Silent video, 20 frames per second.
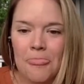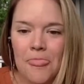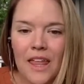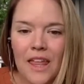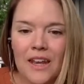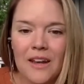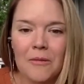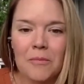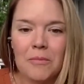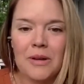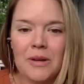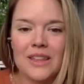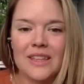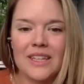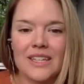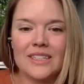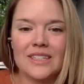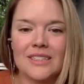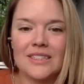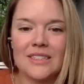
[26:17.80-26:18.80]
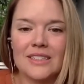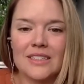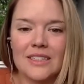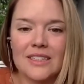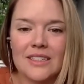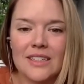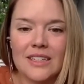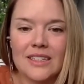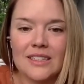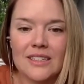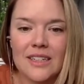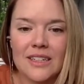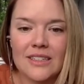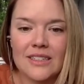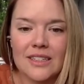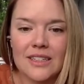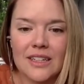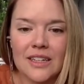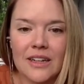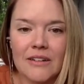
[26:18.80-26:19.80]
I'll put these statistics
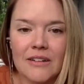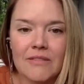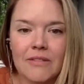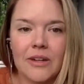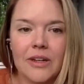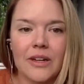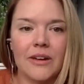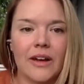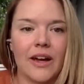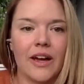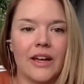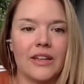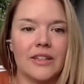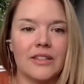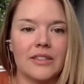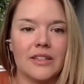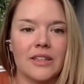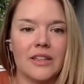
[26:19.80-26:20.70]
in here for you guys.